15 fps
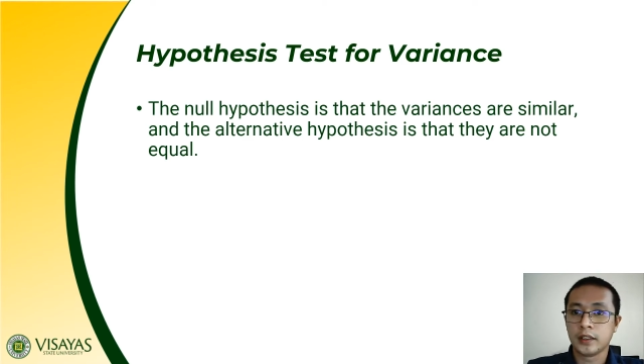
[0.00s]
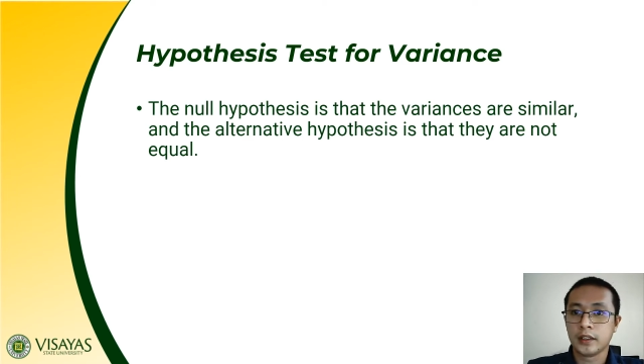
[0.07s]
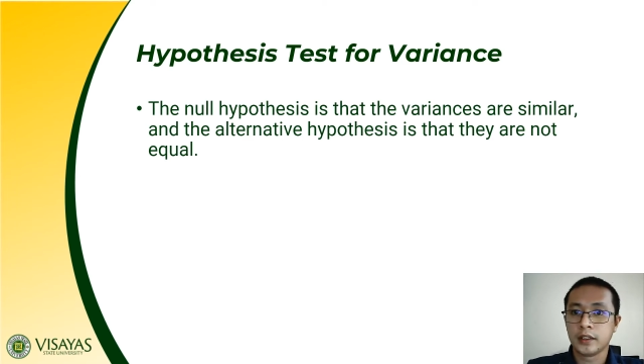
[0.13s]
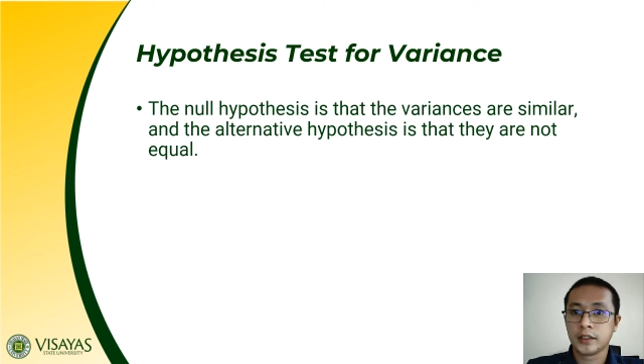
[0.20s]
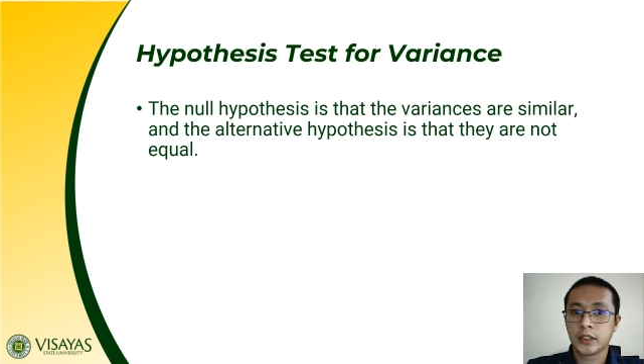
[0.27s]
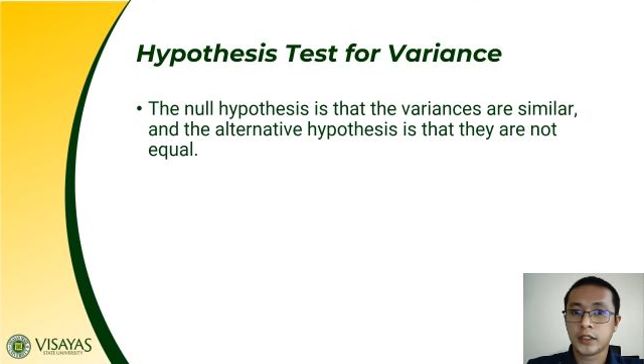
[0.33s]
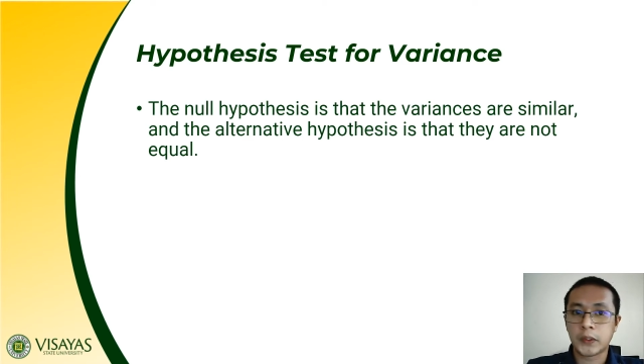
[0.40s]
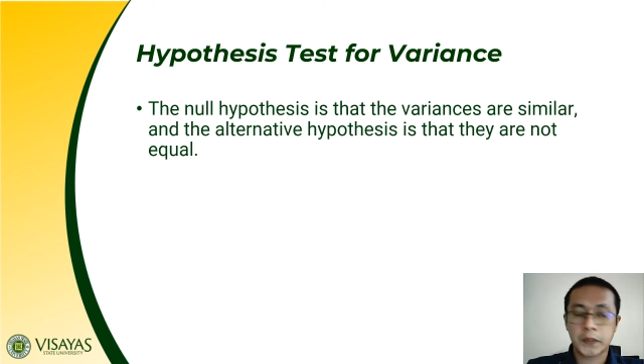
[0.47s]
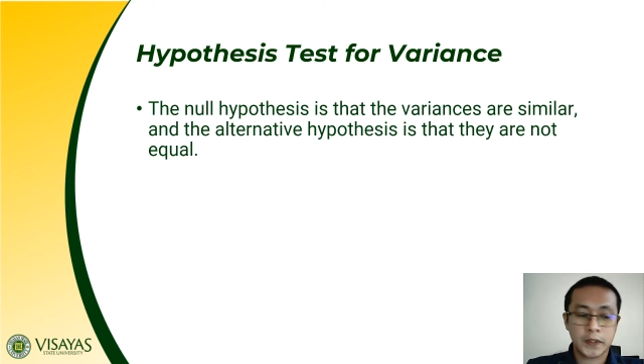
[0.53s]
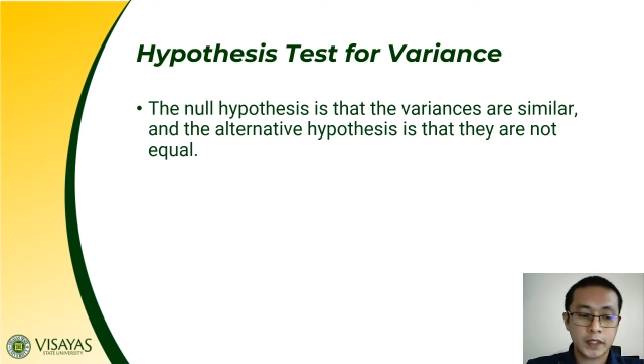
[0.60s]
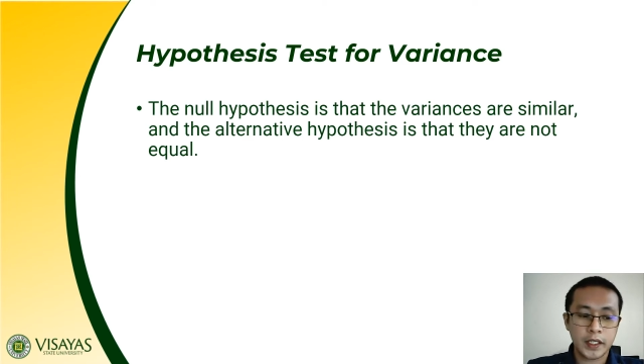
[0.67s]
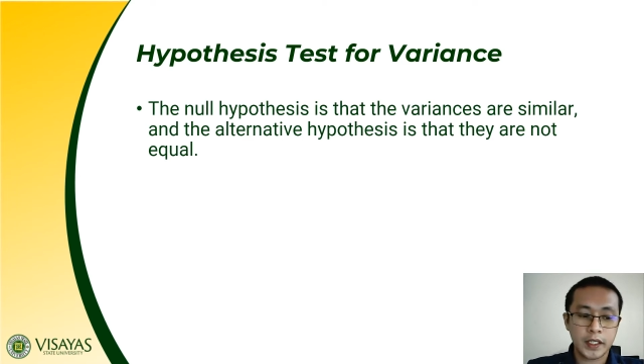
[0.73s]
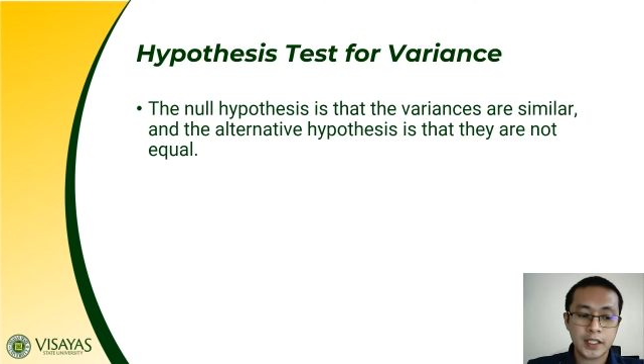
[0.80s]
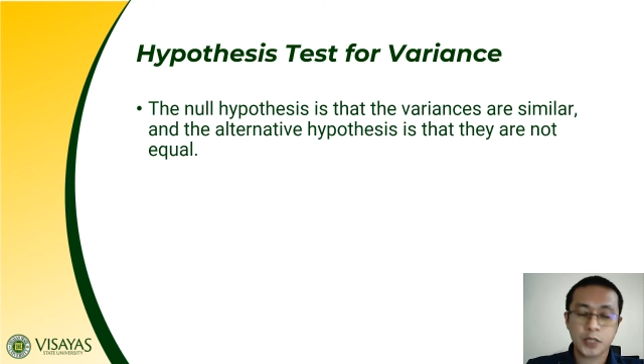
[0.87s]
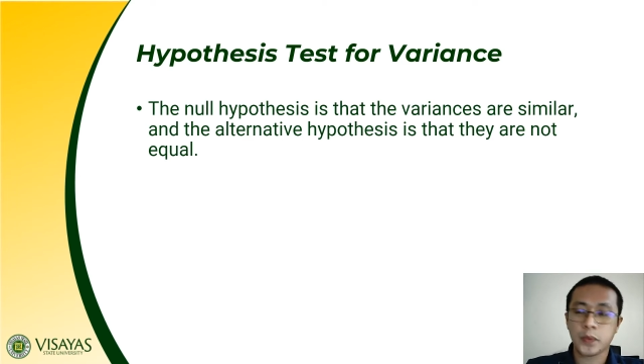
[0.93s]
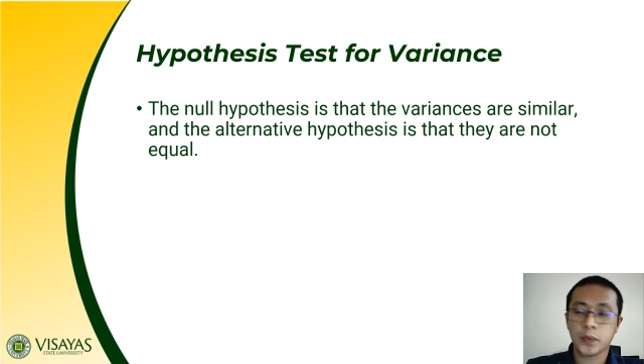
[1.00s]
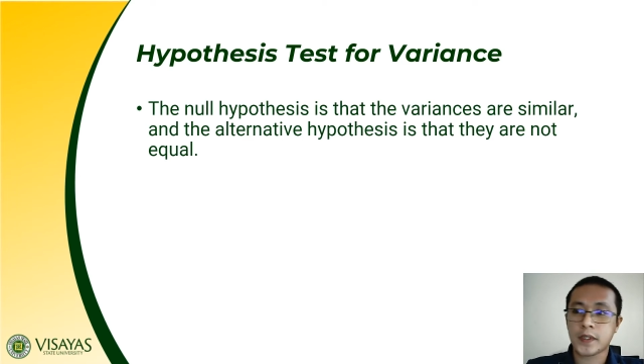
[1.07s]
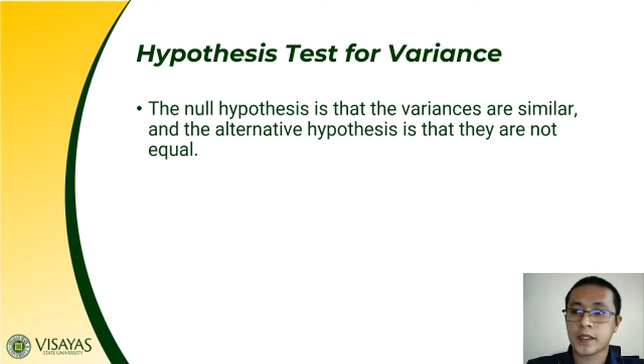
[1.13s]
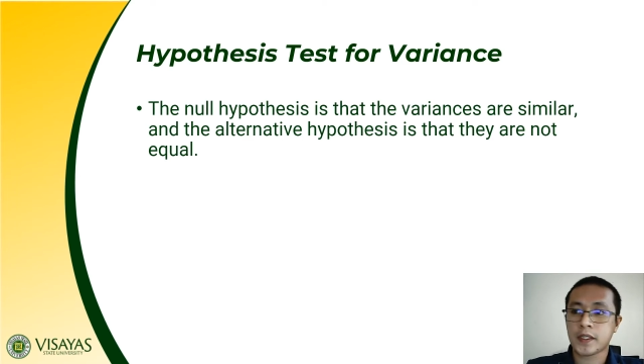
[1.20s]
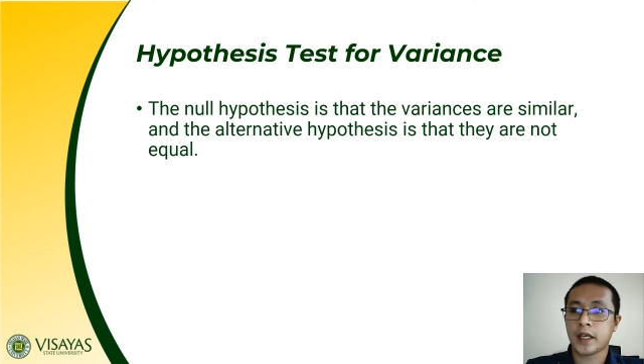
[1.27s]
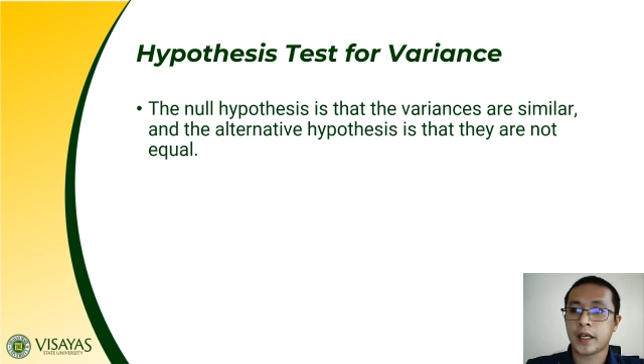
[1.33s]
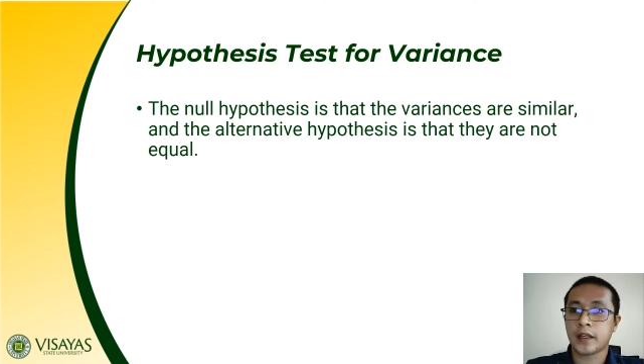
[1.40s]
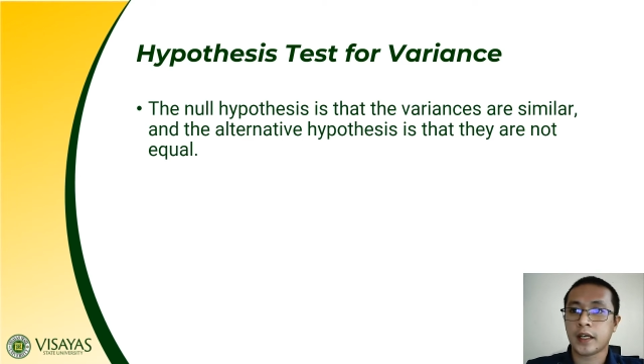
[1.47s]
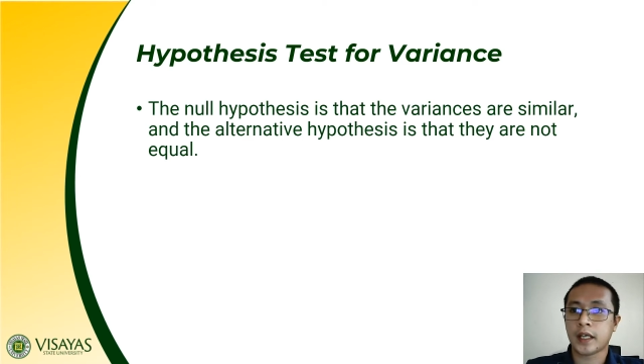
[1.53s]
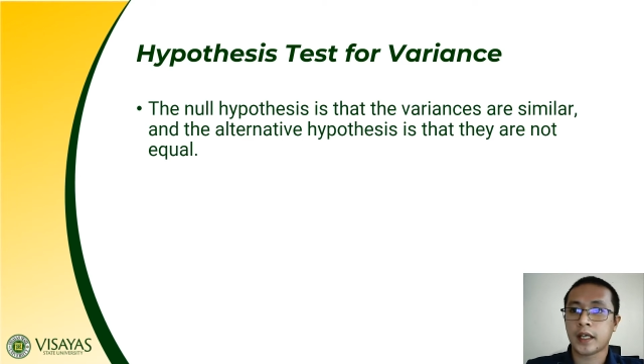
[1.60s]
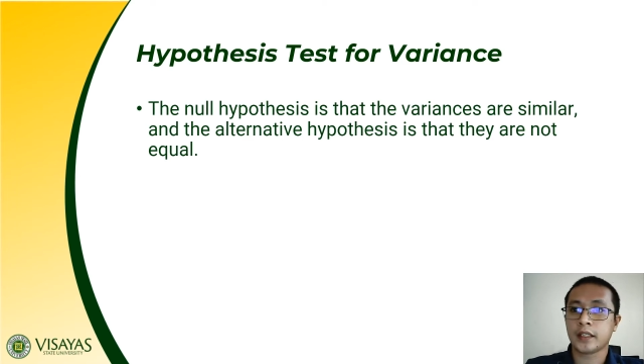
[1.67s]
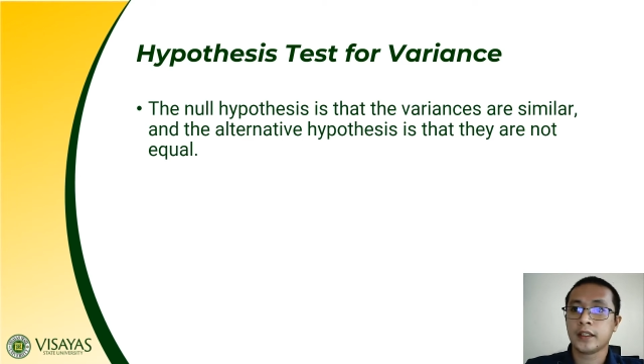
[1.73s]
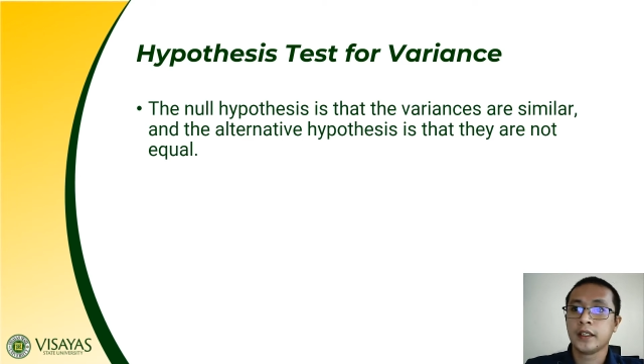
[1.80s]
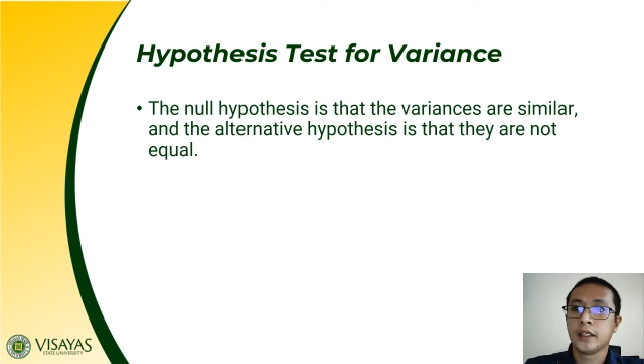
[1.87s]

So since we said that